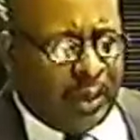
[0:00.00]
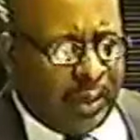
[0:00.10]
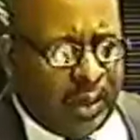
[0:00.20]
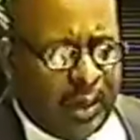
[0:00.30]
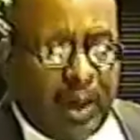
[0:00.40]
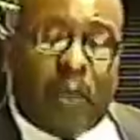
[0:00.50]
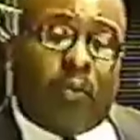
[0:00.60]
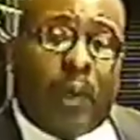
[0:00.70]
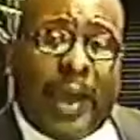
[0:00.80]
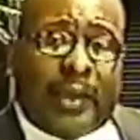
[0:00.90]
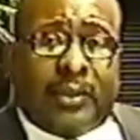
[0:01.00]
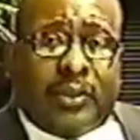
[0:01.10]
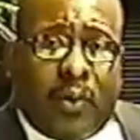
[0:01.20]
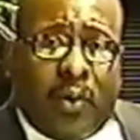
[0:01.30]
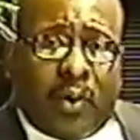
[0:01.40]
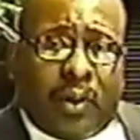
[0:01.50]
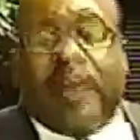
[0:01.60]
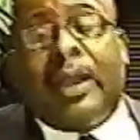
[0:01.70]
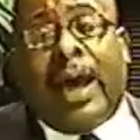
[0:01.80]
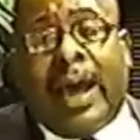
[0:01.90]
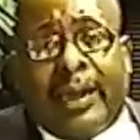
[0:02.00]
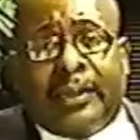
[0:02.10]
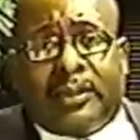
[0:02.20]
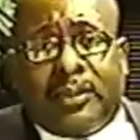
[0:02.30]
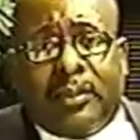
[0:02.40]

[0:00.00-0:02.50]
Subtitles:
Wag the Dog, lies,